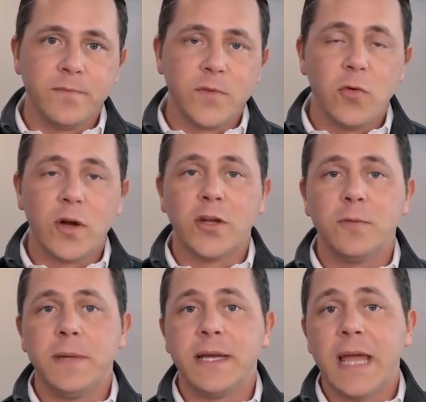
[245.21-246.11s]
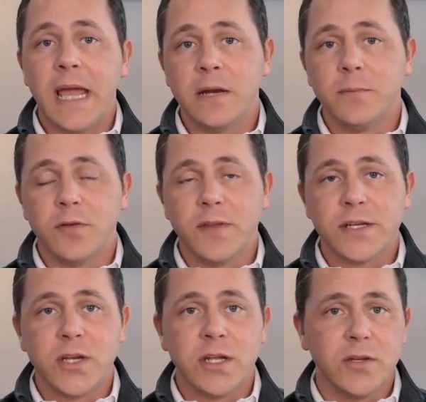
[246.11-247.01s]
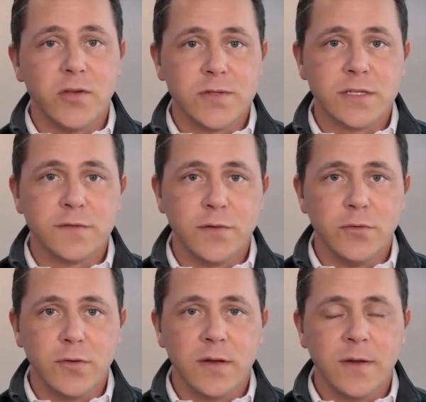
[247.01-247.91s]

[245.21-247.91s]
or it could be an animal that she could use as food.